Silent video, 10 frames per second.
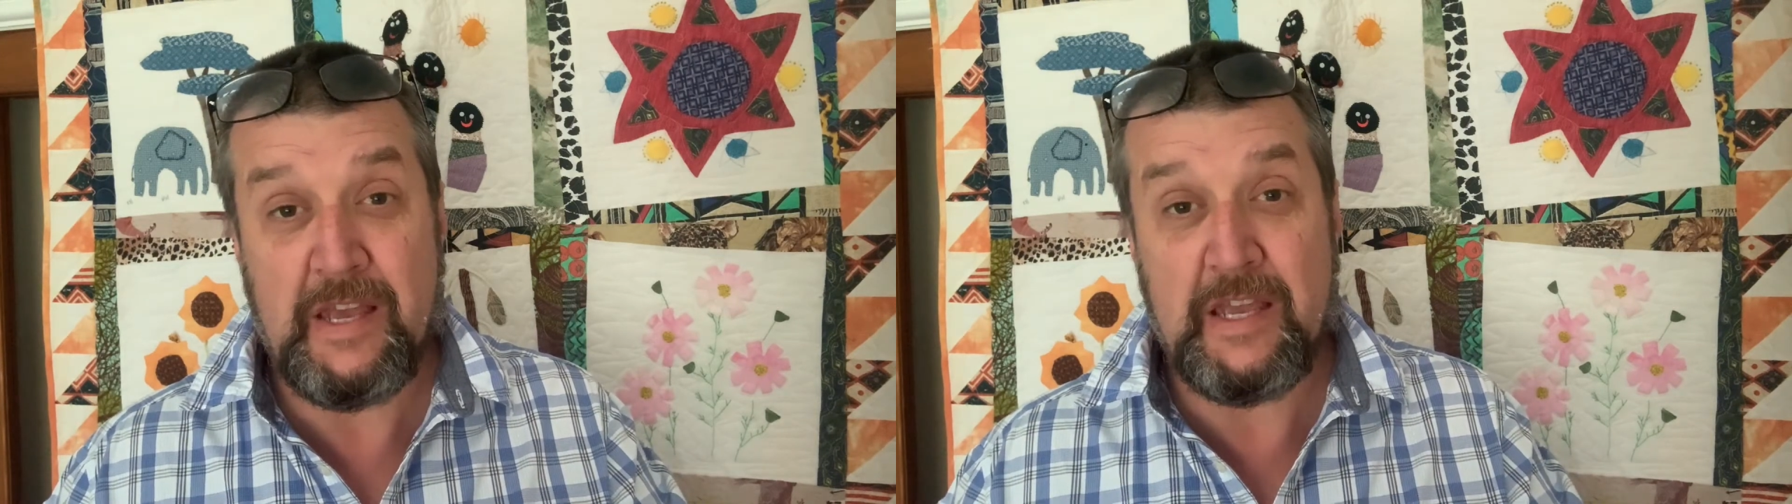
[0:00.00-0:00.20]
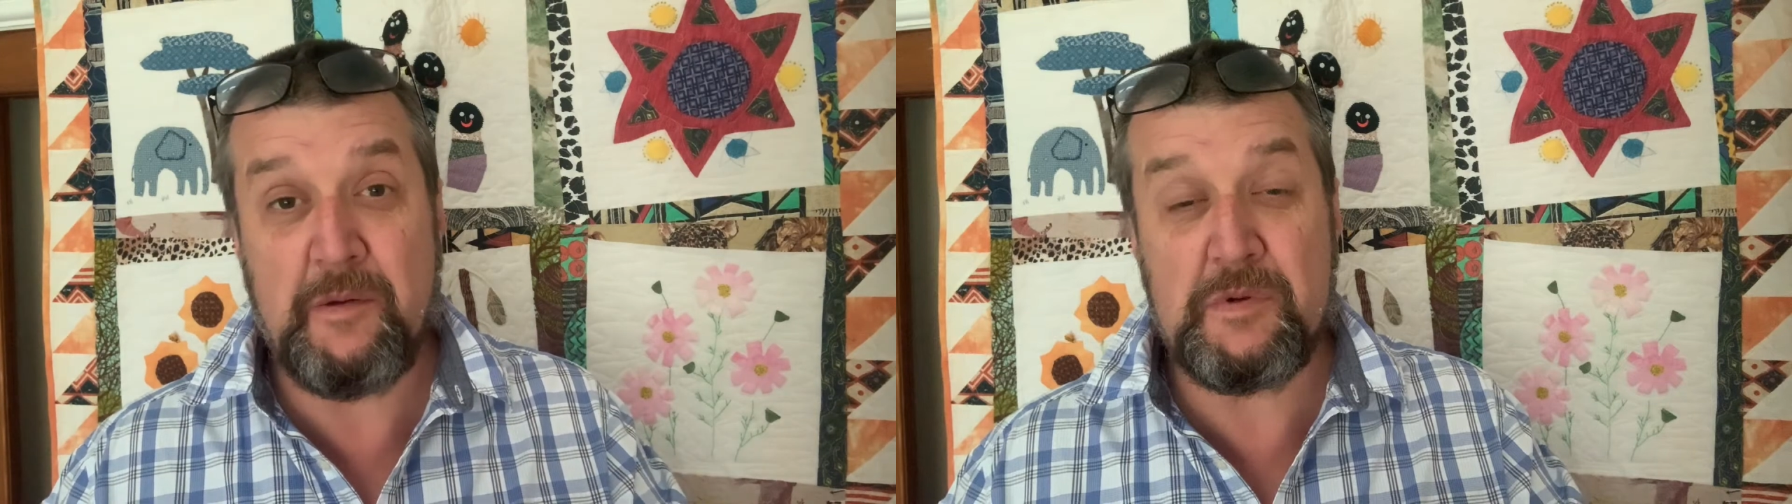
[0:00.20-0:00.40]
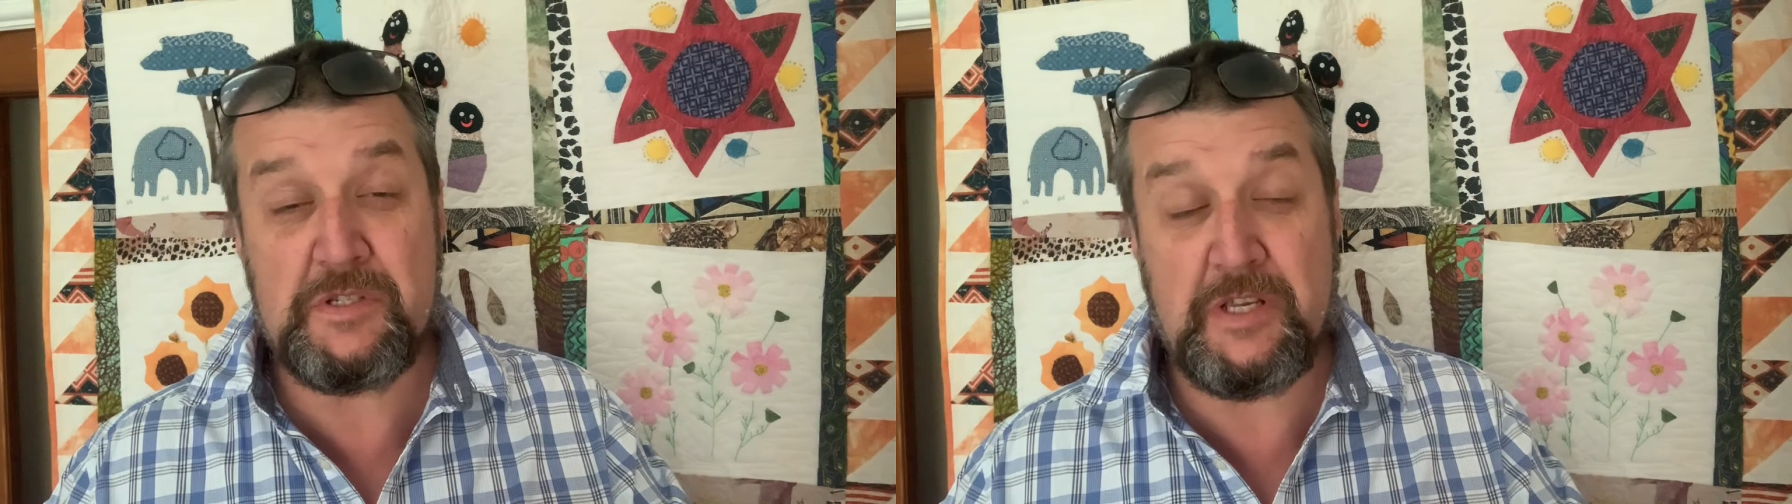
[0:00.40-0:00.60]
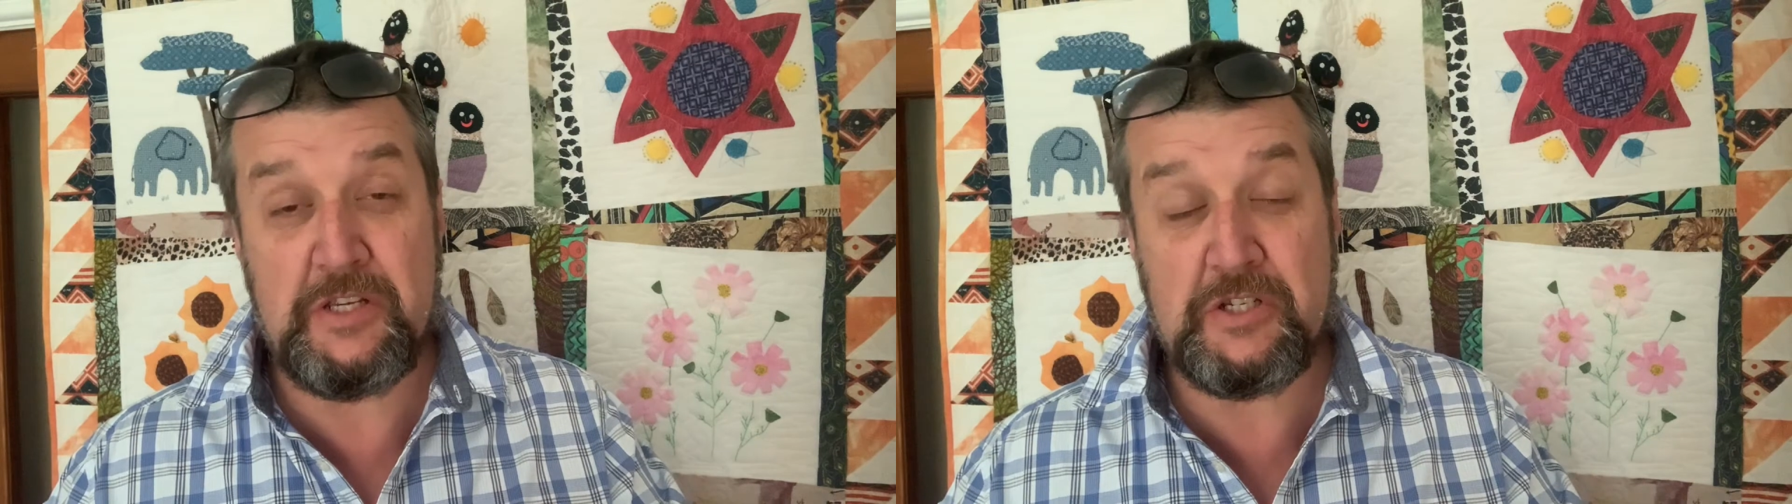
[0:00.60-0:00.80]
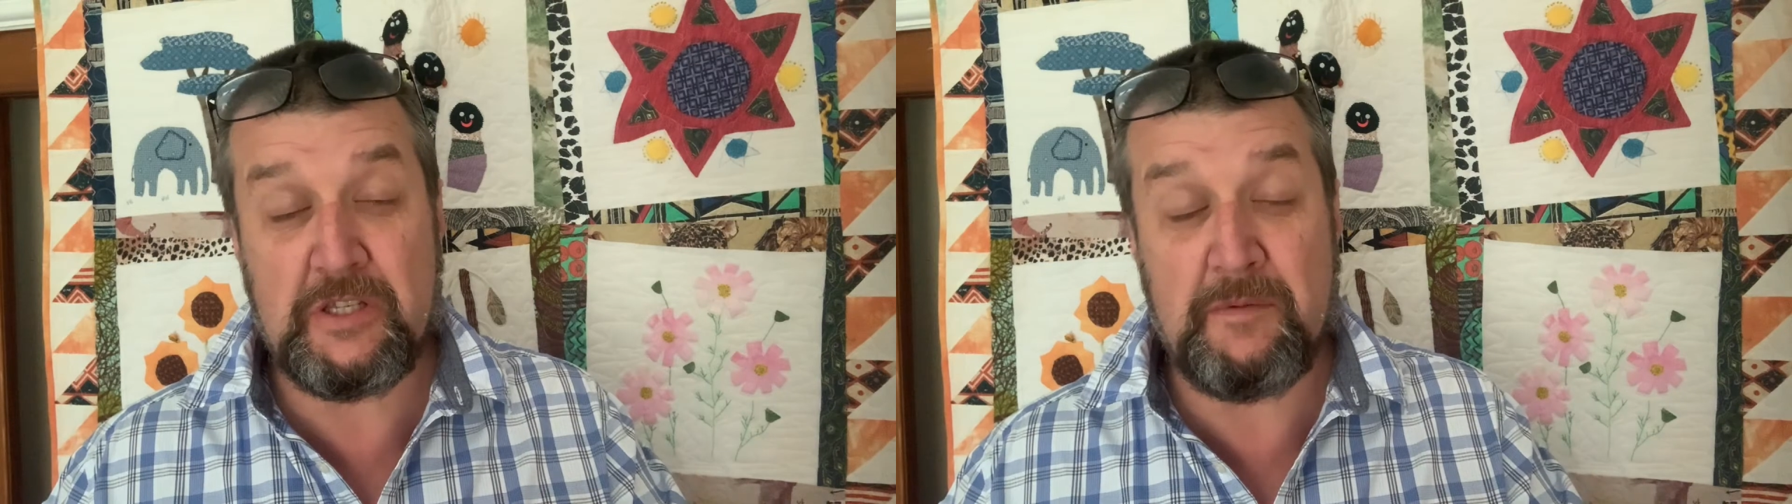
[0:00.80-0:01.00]
He was
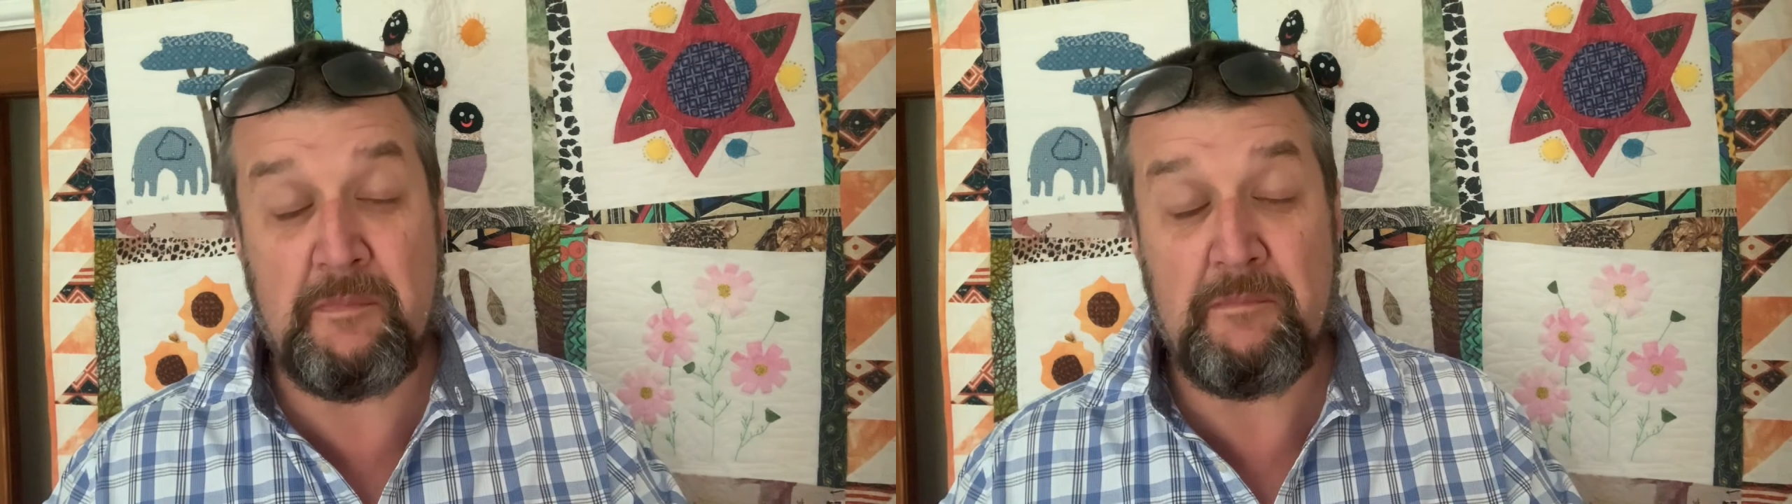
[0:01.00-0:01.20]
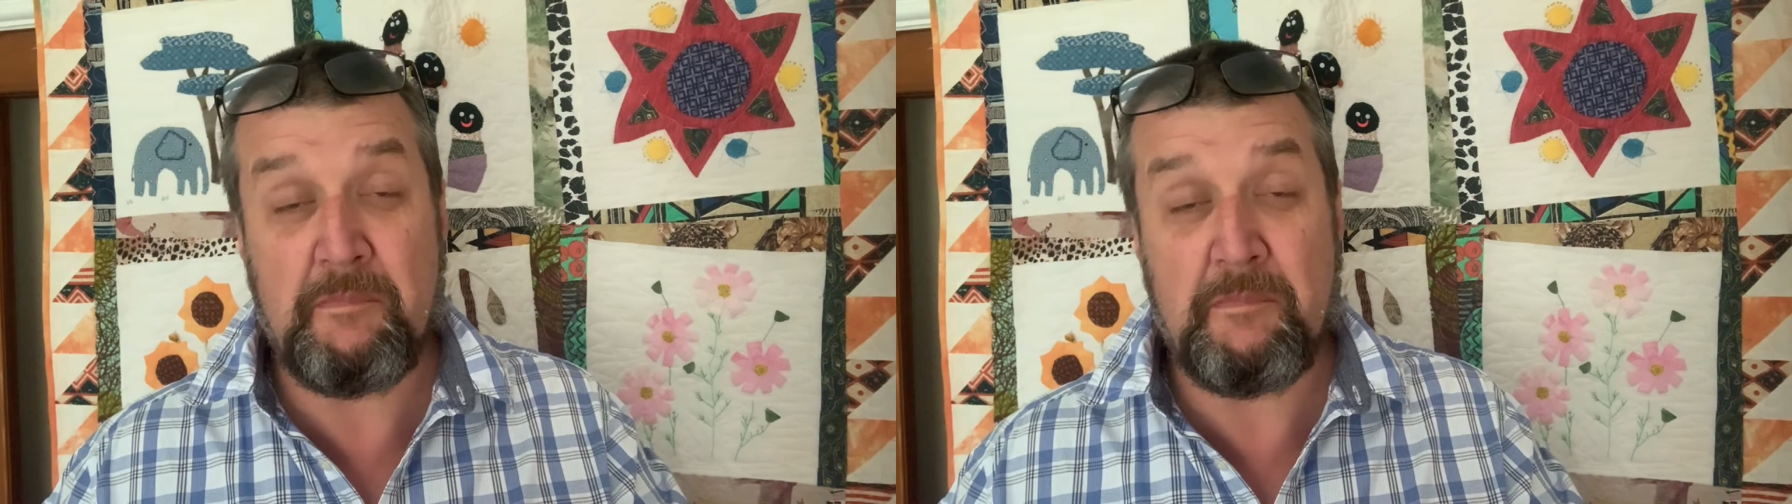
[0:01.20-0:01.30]
teaching them